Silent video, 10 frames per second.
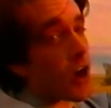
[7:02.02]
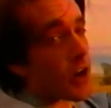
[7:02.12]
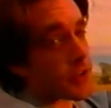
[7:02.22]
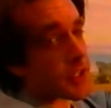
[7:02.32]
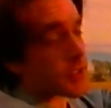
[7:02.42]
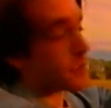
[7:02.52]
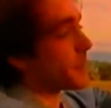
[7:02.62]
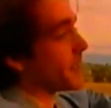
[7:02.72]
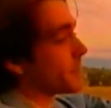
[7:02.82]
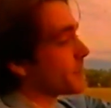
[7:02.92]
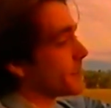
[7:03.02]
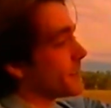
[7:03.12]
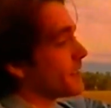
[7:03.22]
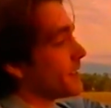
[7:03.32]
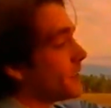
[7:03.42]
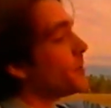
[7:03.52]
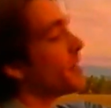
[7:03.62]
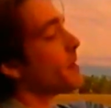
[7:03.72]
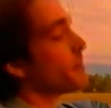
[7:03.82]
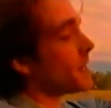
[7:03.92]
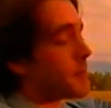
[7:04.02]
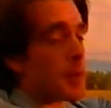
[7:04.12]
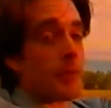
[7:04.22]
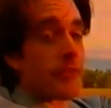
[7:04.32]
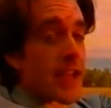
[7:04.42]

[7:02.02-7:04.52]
on hard disk space. You need a minimum